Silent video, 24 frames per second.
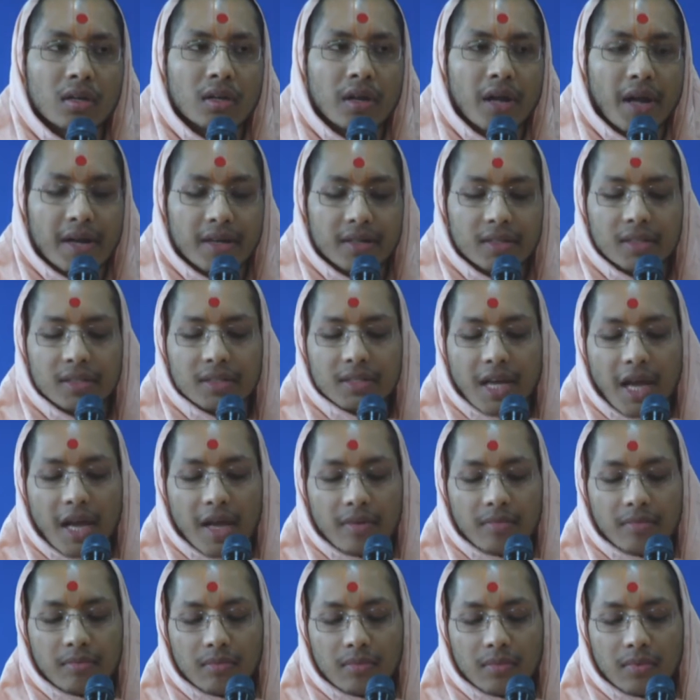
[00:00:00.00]
At that
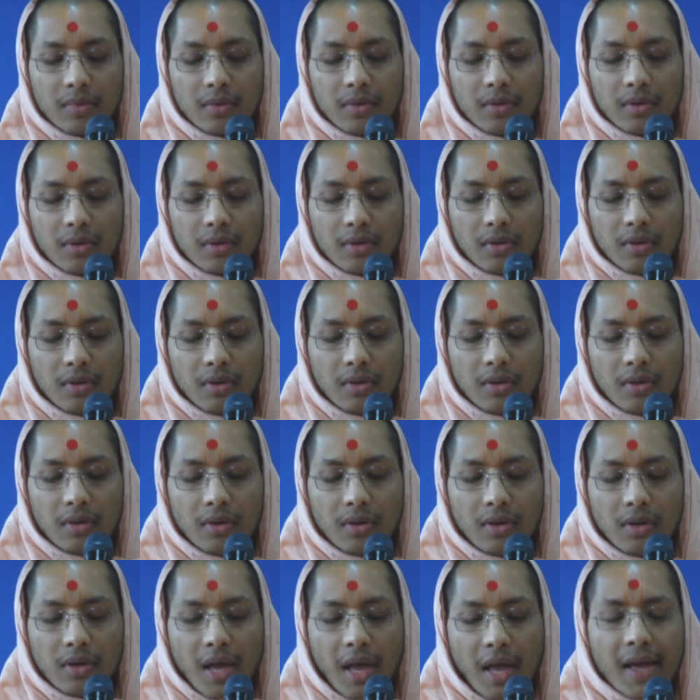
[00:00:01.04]
time,
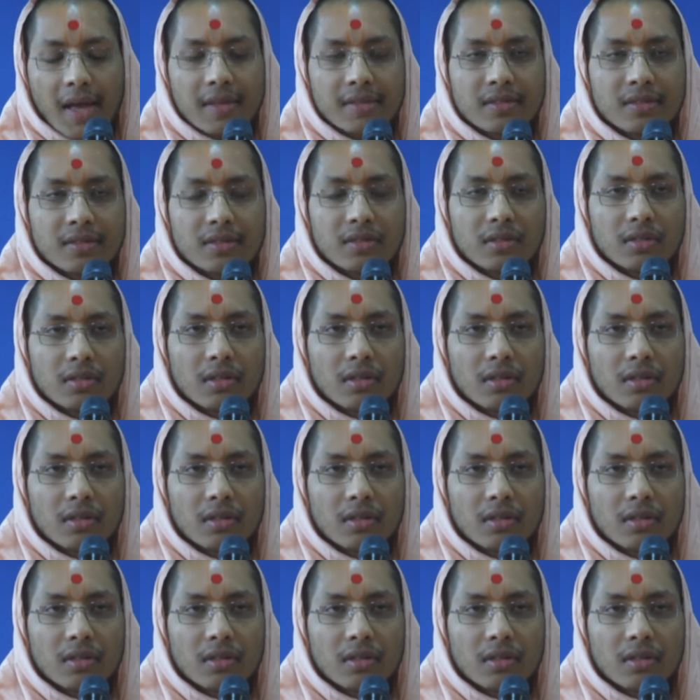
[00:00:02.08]
as